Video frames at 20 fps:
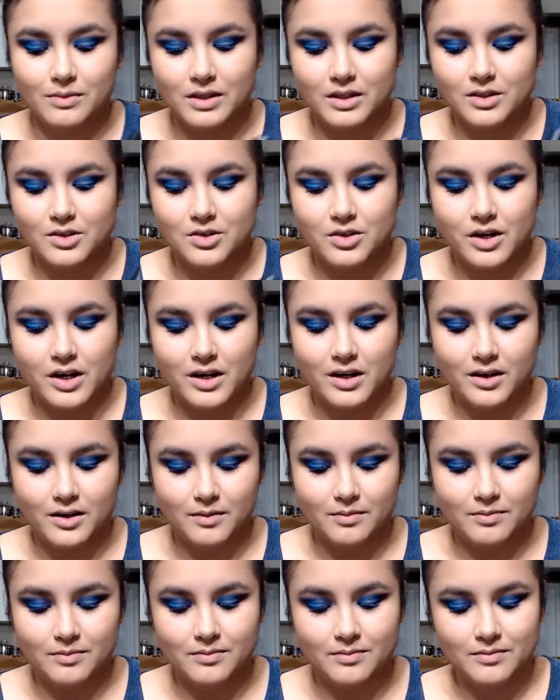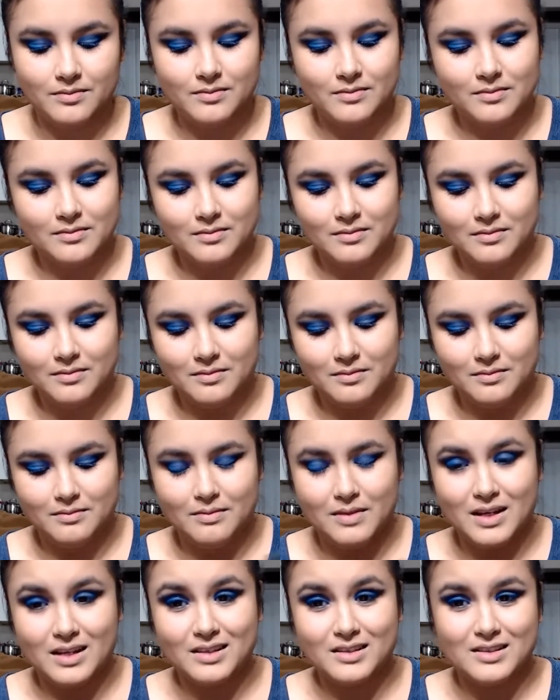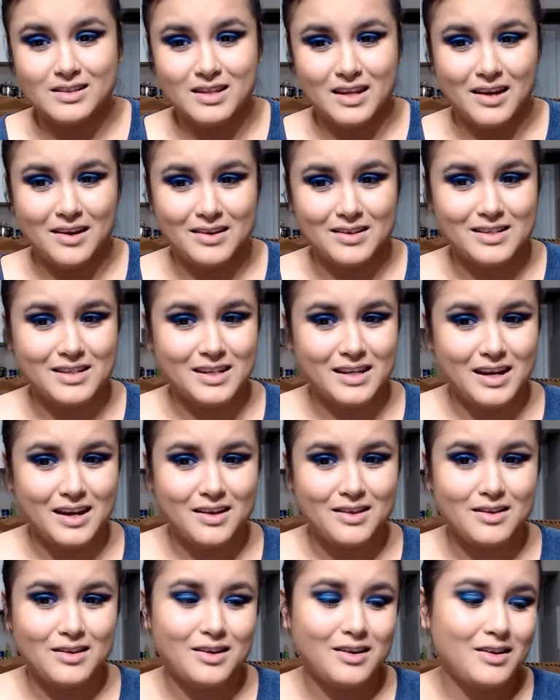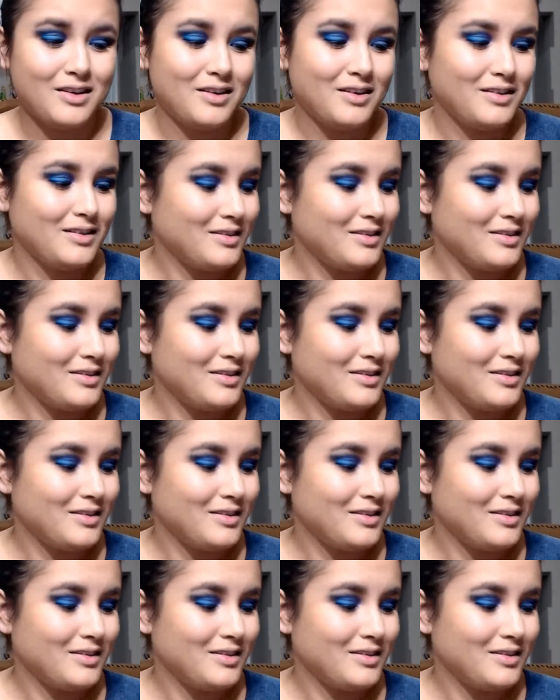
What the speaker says: I'm gonna try to mix that together.